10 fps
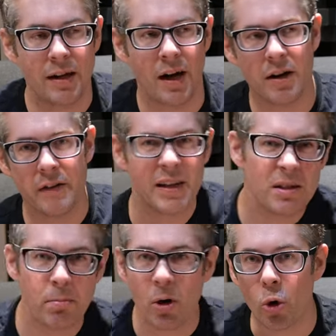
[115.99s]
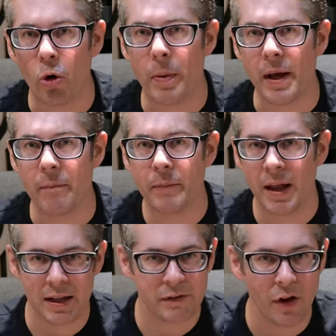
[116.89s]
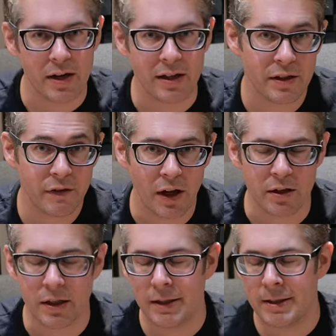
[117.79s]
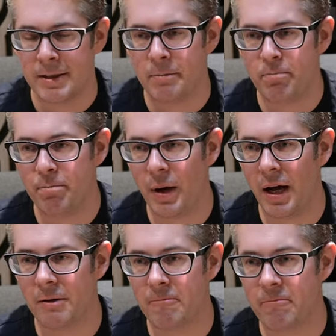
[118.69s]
I can explore a bit and that's fine and it's fun. But